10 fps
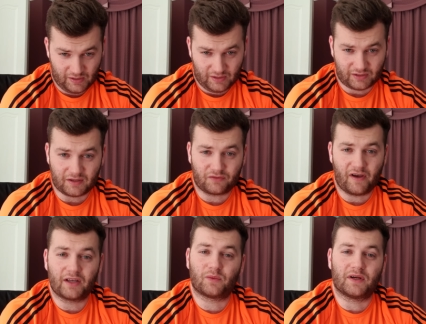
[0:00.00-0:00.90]
So this
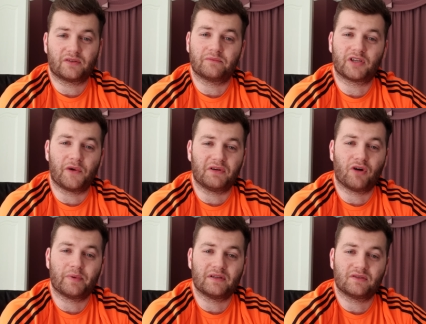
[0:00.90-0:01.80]
first one is from Tony
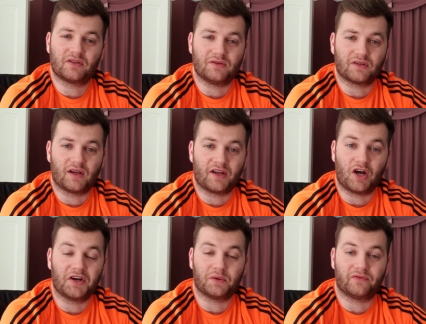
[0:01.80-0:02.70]
Robbins, who's a, uh, an
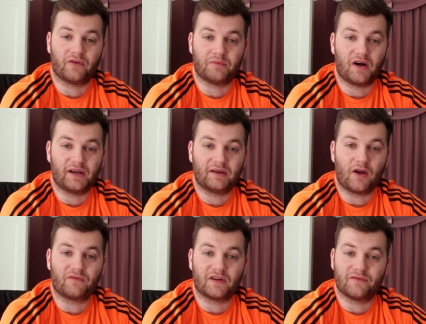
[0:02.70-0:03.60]
idol of mine.
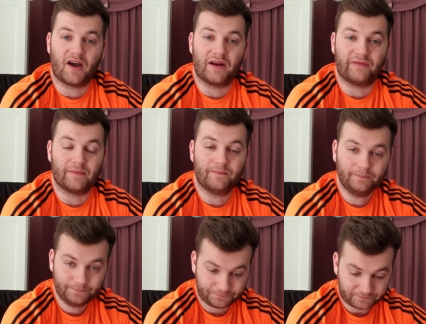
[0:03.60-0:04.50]
Hopefully you've heard of him,
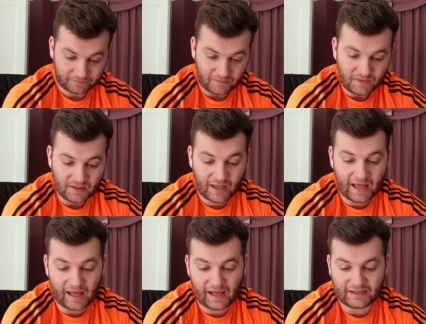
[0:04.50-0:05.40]

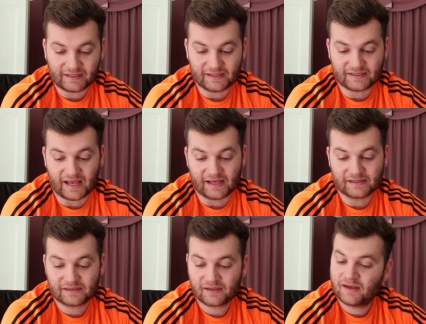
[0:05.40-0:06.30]
uh, and he
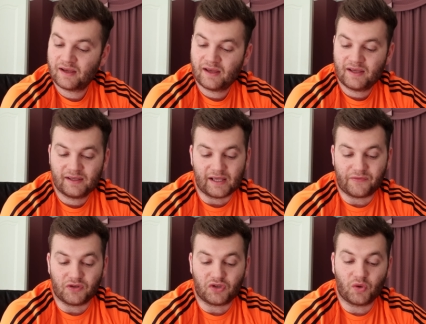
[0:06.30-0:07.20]
says,
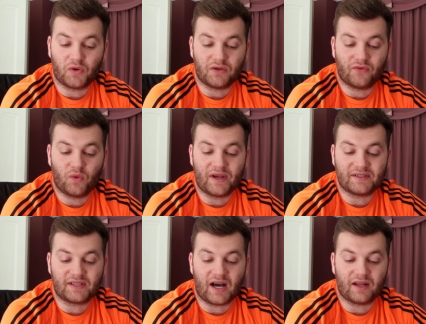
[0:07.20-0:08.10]
"If you do what you've always
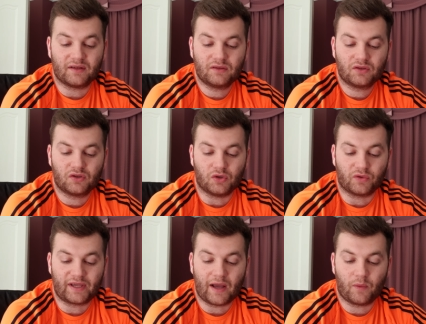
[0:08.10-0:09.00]
done, you'll
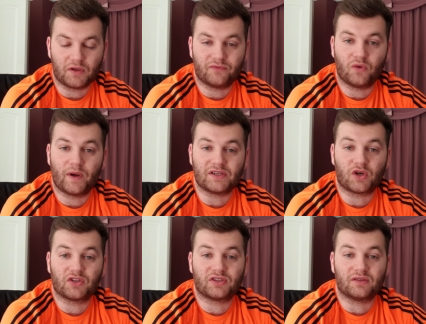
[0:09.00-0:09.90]
get what you've always
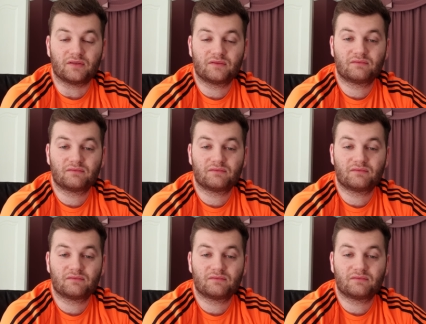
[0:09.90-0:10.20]
gotten."